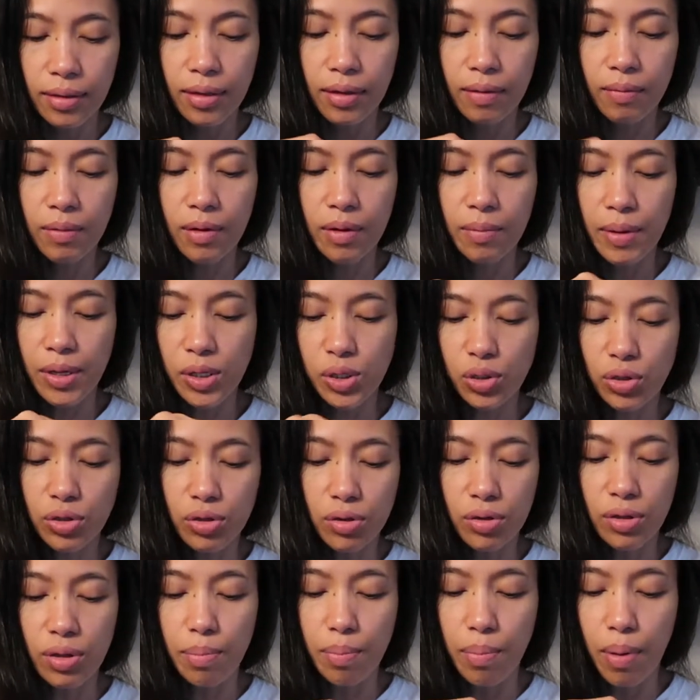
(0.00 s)
I want to make sure
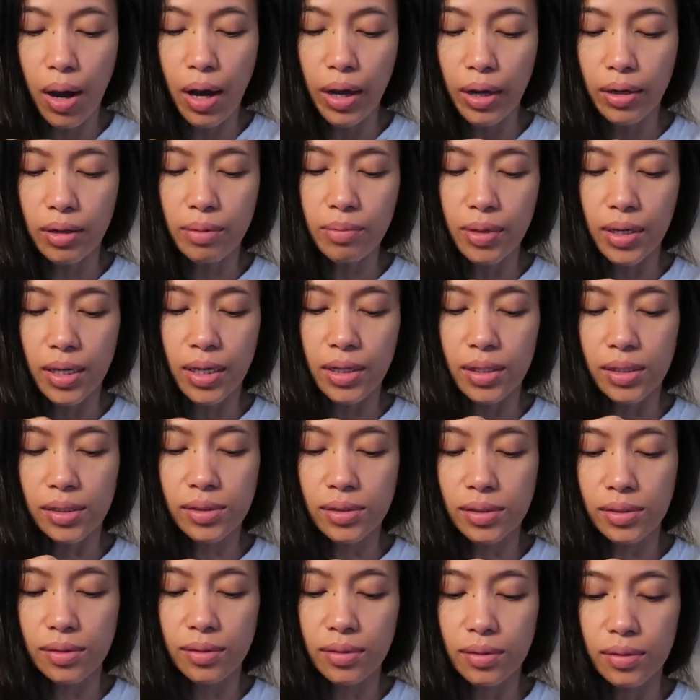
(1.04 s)
though the bottom
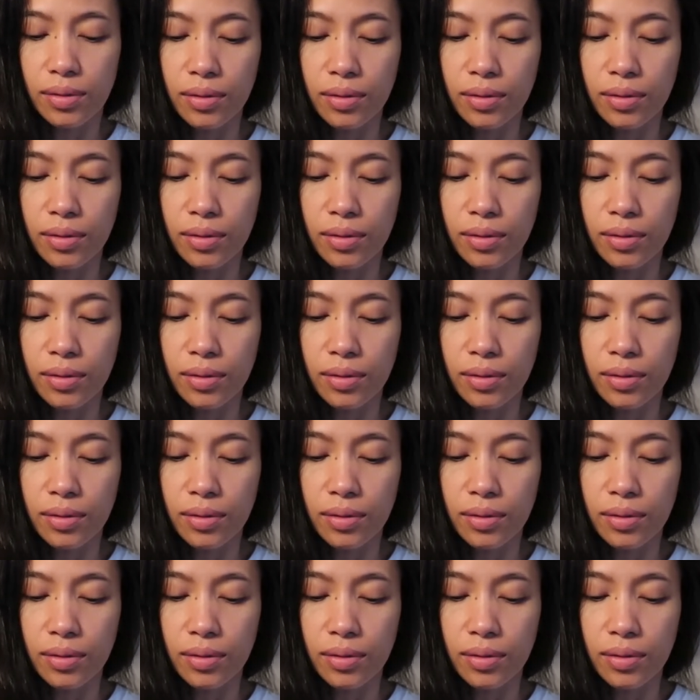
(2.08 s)
is